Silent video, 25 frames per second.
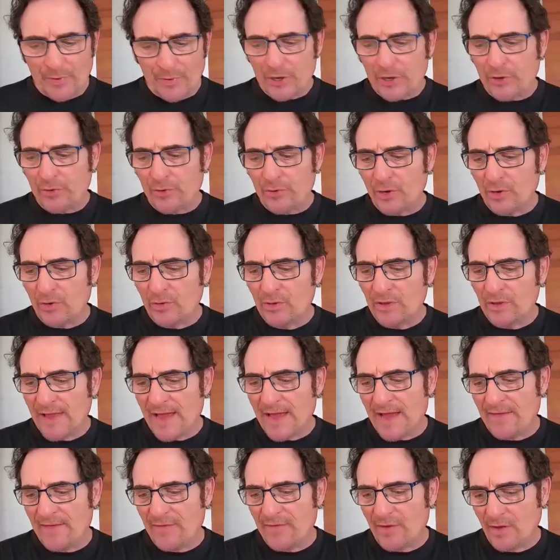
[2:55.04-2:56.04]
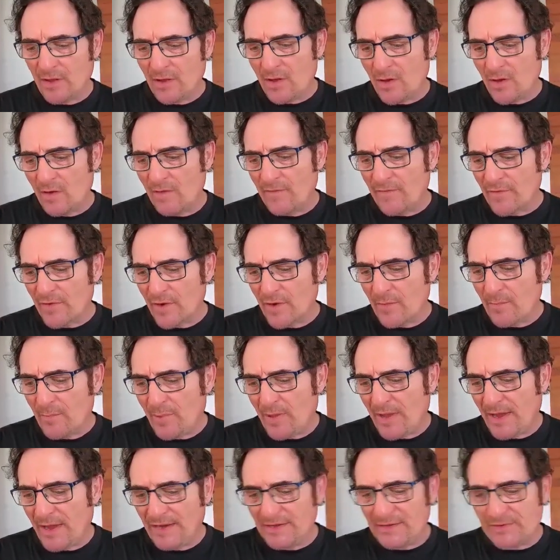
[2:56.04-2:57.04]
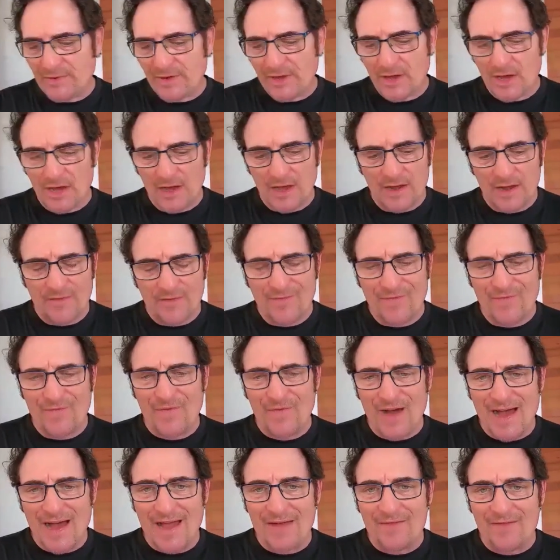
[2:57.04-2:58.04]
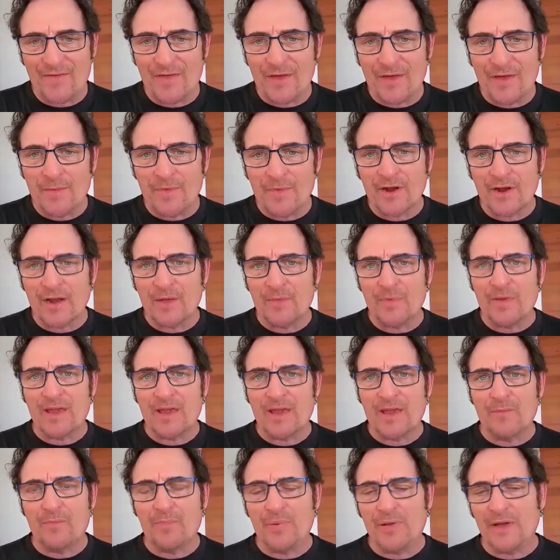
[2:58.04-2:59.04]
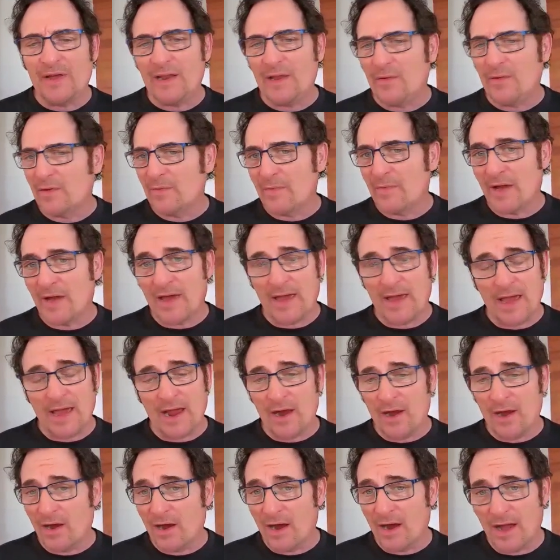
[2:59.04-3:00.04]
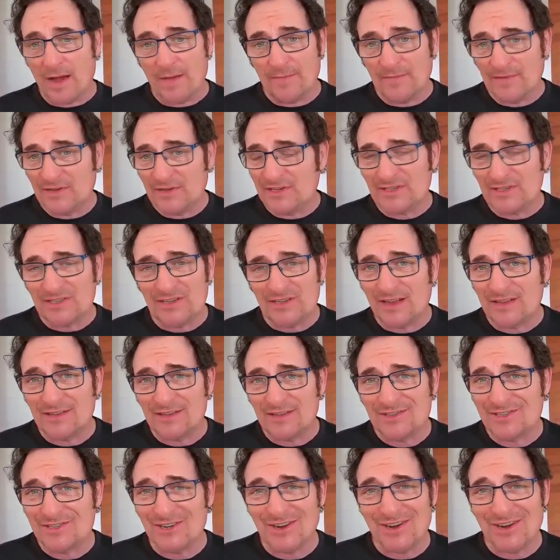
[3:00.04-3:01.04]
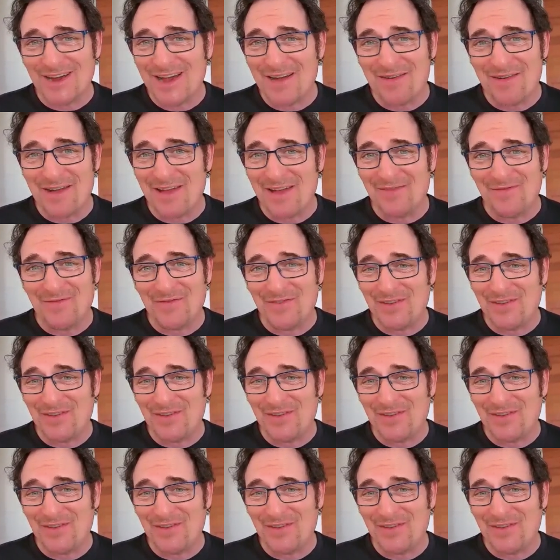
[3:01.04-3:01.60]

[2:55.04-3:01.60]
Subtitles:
Crew level over on Patreon. 5 of them are going to be competing with my hair. I'm just not sure how I feel.